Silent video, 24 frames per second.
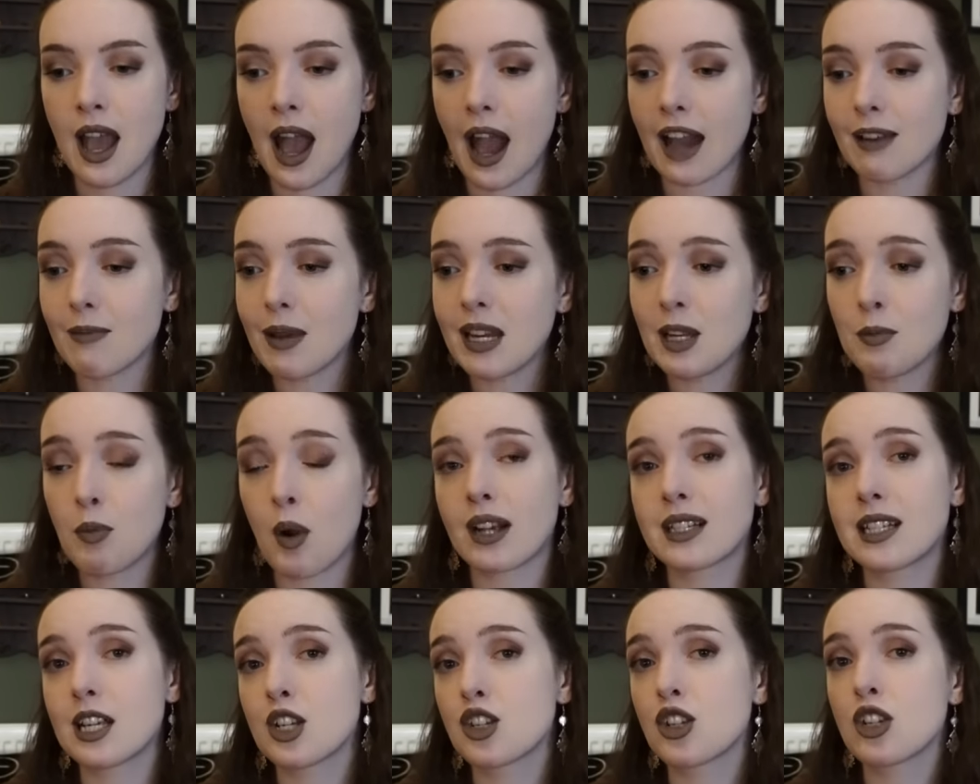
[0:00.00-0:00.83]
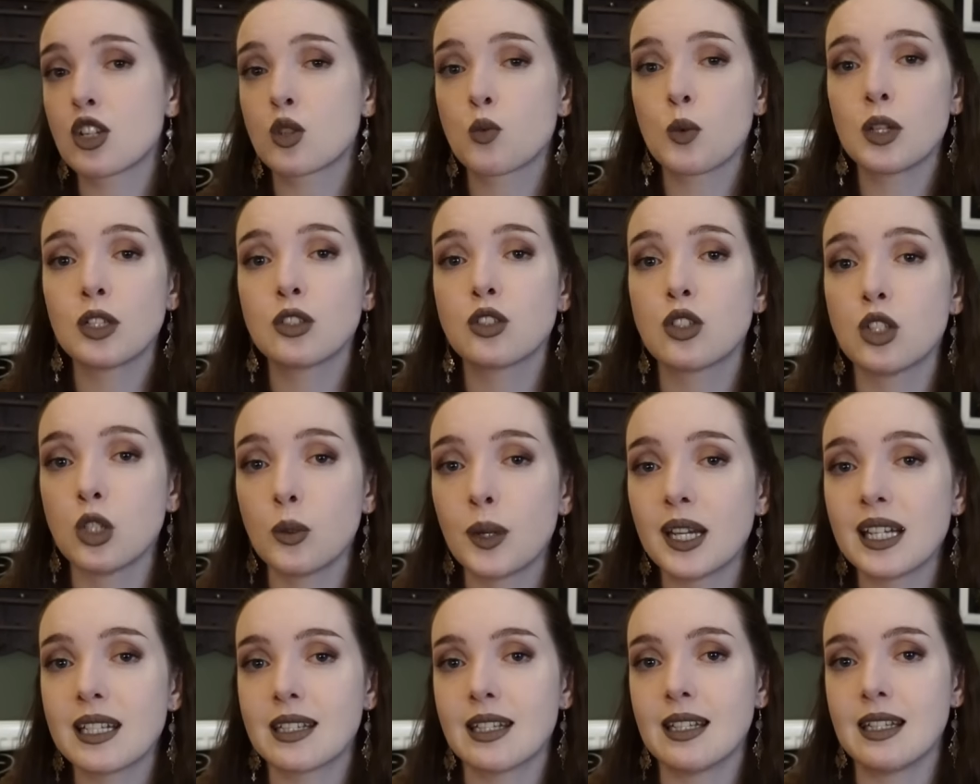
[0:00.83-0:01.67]
And many practitioners will do
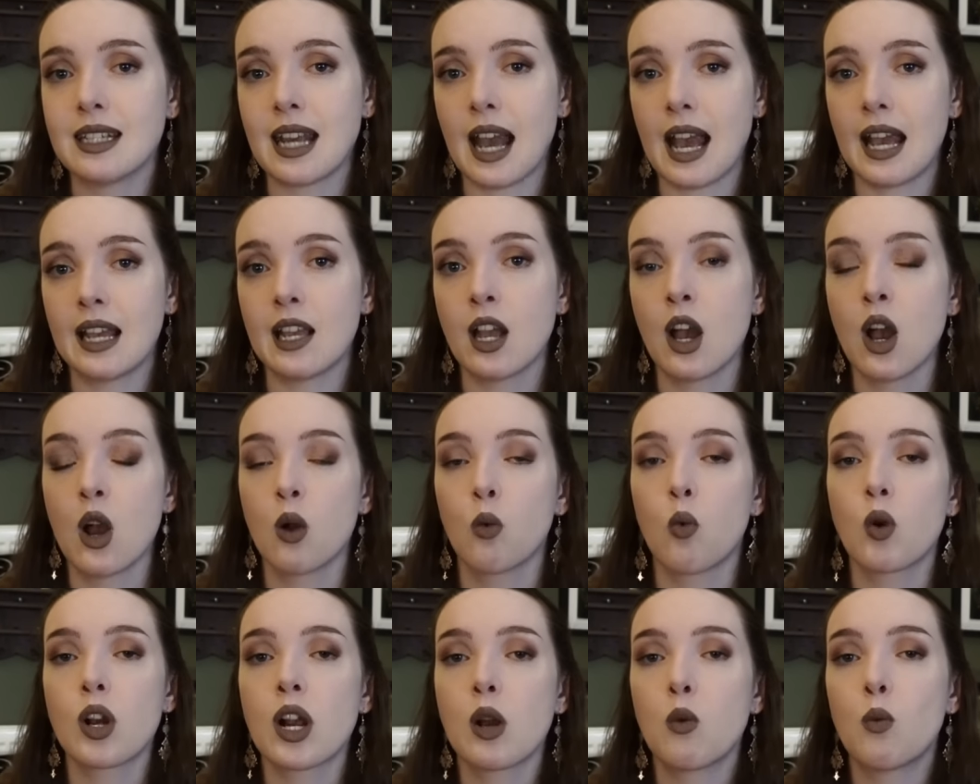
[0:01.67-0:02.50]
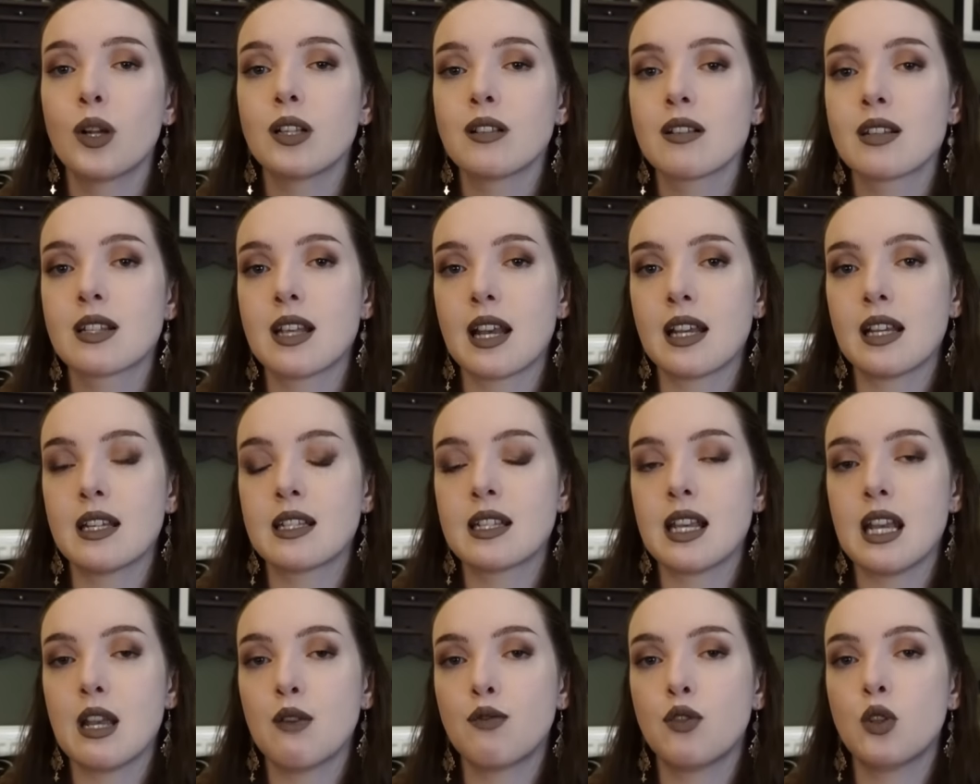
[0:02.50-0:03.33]
it today. What I will say
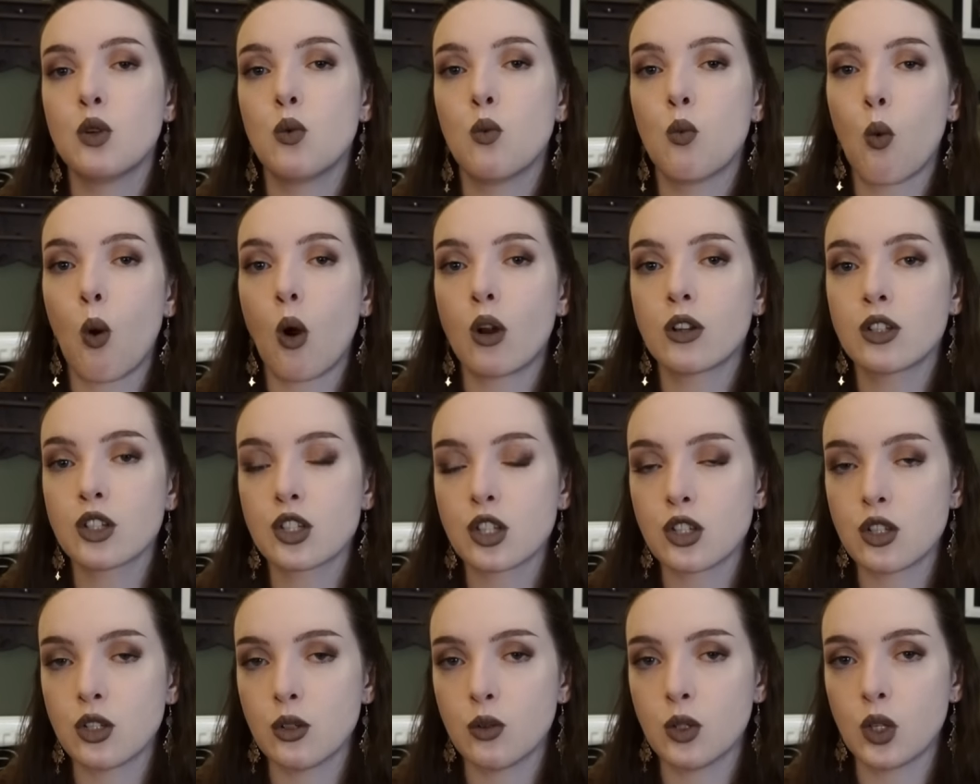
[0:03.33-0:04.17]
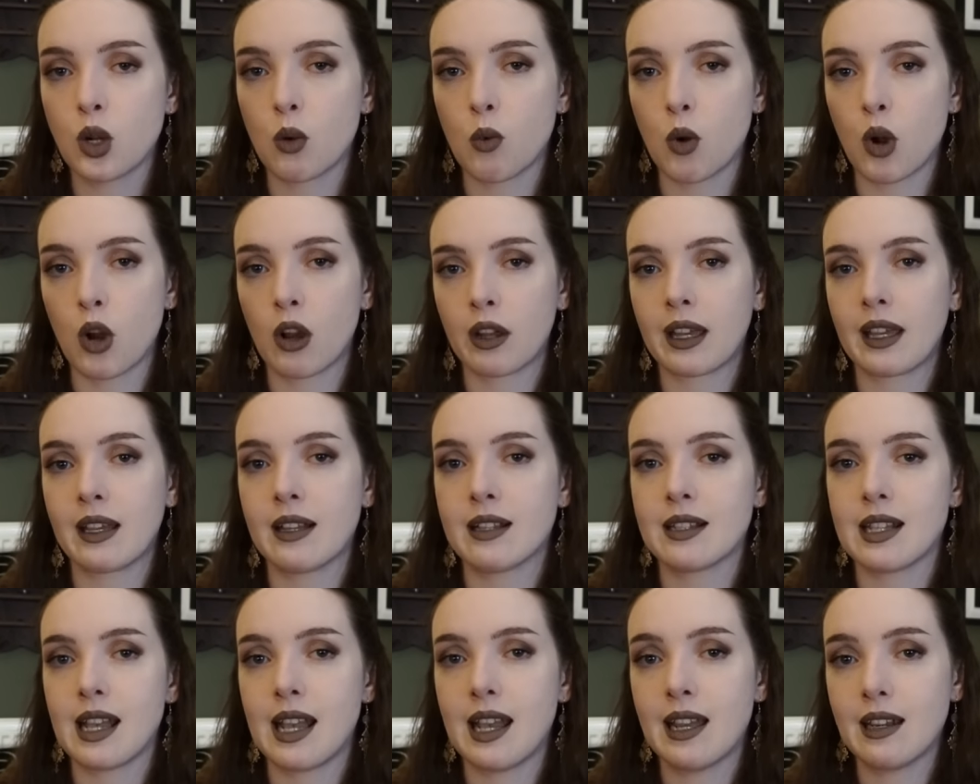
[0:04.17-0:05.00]
is, if you want to do your
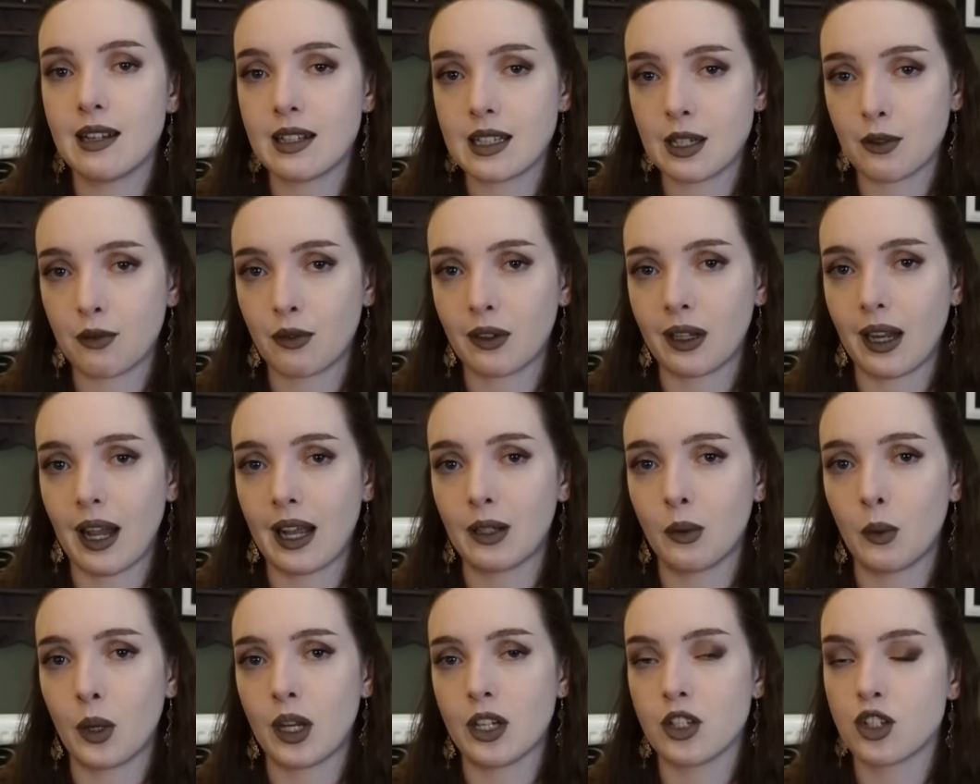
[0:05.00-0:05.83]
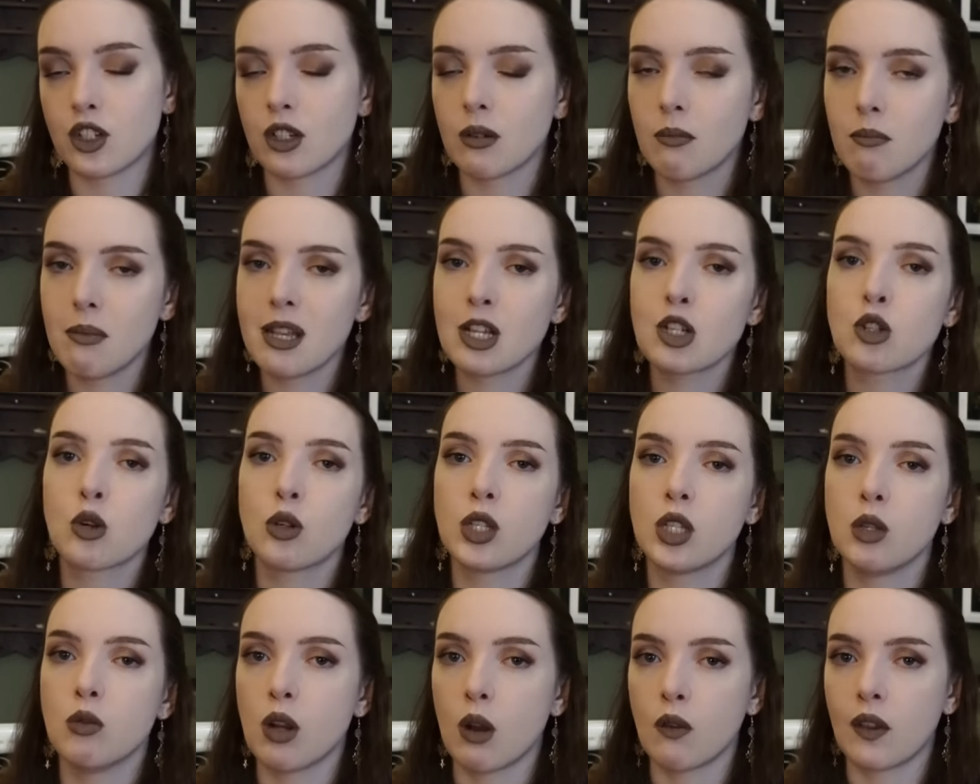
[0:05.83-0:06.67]
workings in a different language, make sure
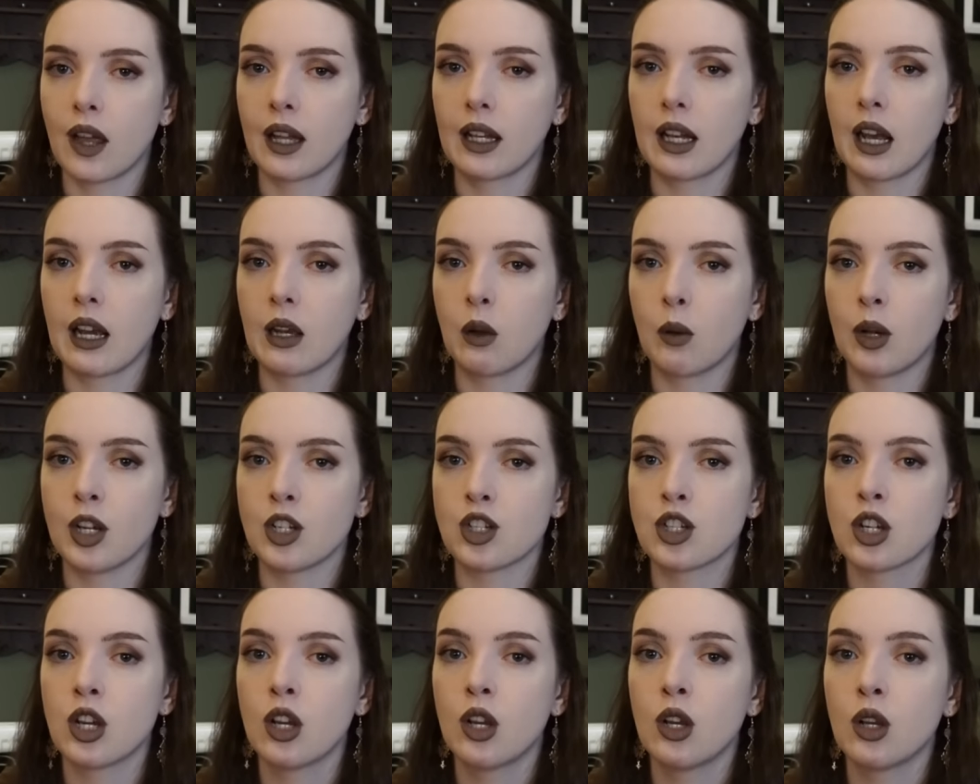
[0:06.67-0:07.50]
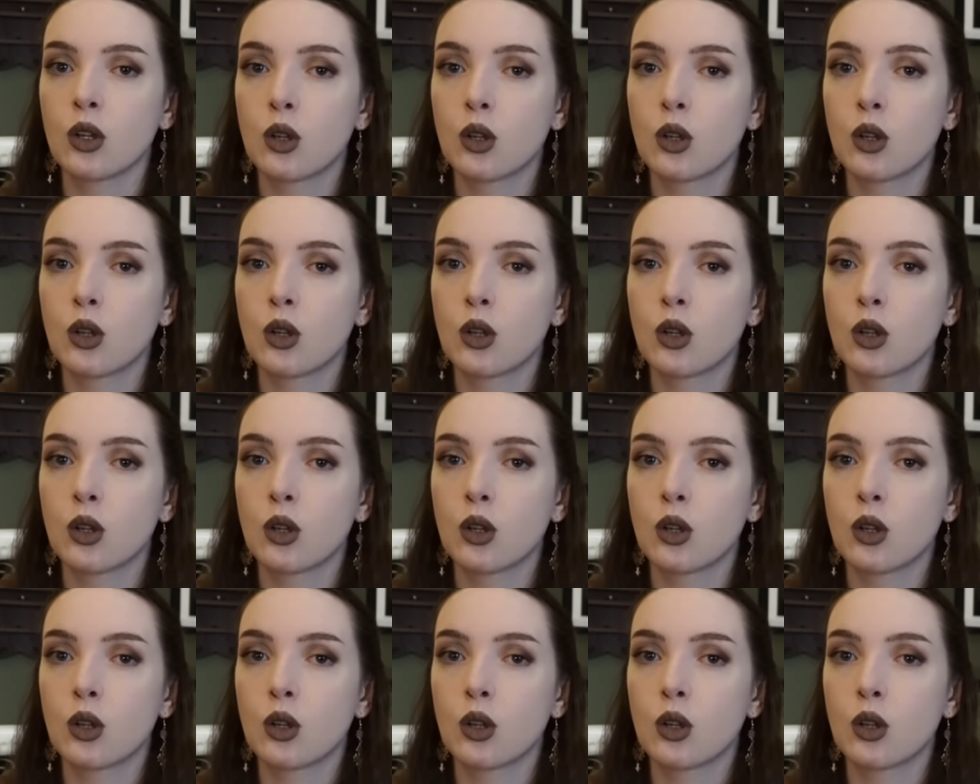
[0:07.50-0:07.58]
you know that language.